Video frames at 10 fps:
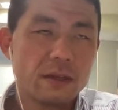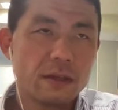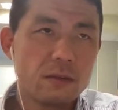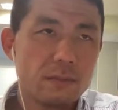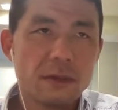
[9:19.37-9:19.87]

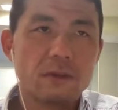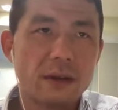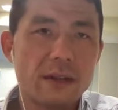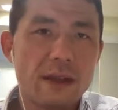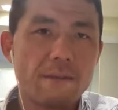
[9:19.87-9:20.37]
you make
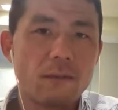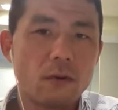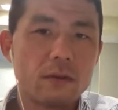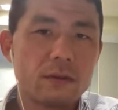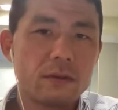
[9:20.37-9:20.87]
great
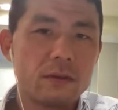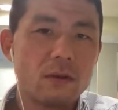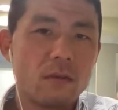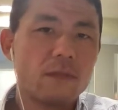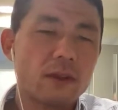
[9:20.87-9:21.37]
effort
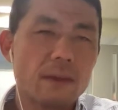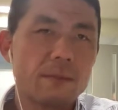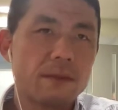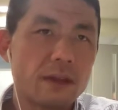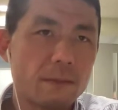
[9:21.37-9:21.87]
to
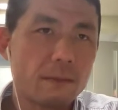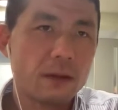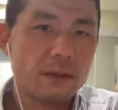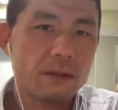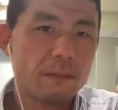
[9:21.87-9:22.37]
overcome the num
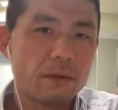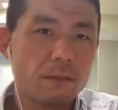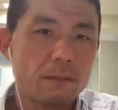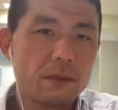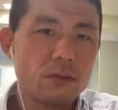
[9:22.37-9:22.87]
a number
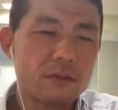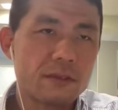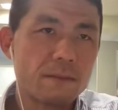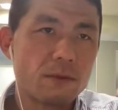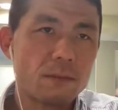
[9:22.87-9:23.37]
of missions,
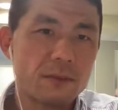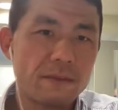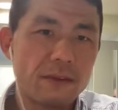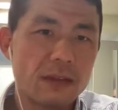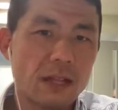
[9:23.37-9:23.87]
number of
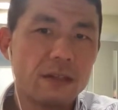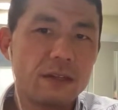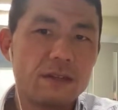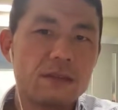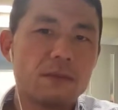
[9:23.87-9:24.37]

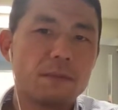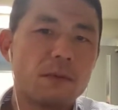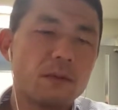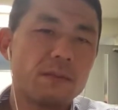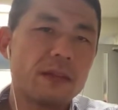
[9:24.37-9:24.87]
difficulties to
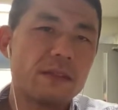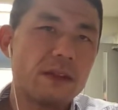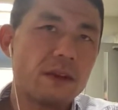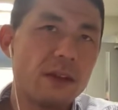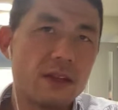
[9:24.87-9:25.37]
prove that
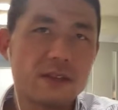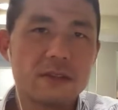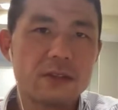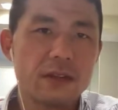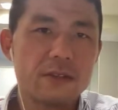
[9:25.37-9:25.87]
there
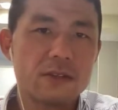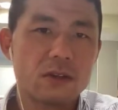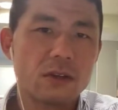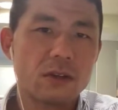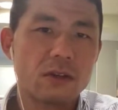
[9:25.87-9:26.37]
is a
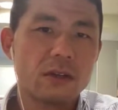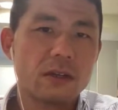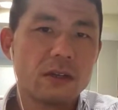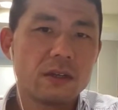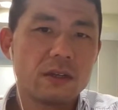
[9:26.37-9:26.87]
certain
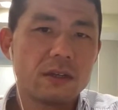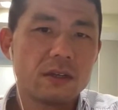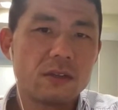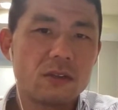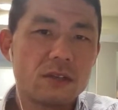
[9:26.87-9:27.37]

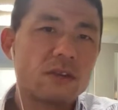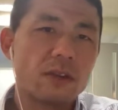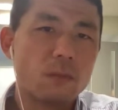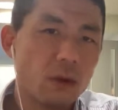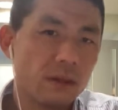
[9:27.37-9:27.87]
uh, gender
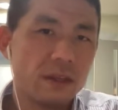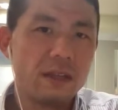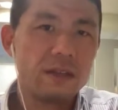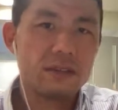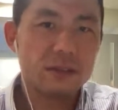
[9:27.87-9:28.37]

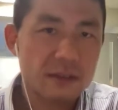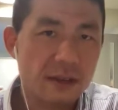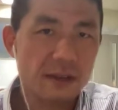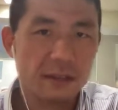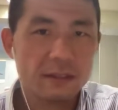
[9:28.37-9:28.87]
equality in a
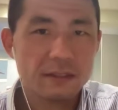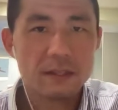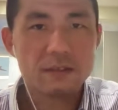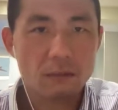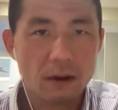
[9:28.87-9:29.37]
society.
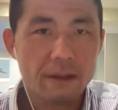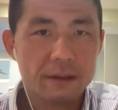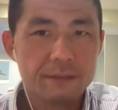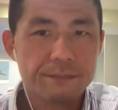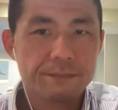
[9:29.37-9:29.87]
That's all
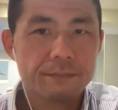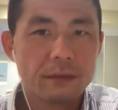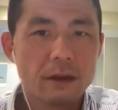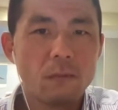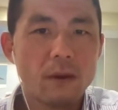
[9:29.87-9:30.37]
right.
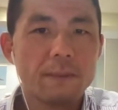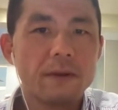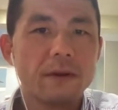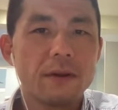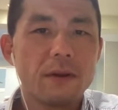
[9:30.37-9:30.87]

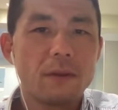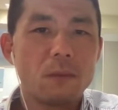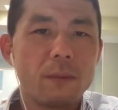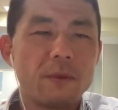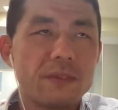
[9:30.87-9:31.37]
However,
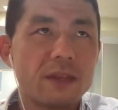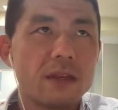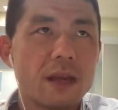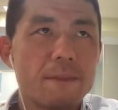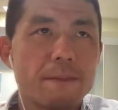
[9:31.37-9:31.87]
when we
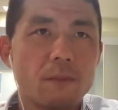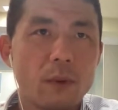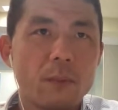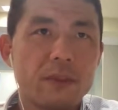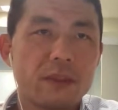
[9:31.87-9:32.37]
think of,
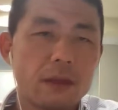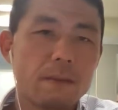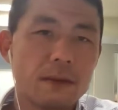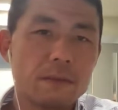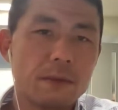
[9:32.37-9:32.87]
when we think
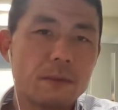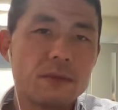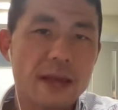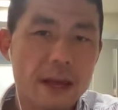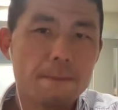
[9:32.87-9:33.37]
about
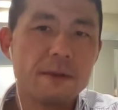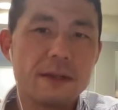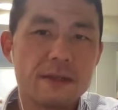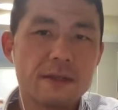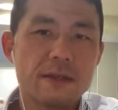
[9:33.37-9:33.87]
people's
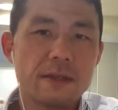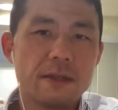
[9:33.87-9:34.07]
happiness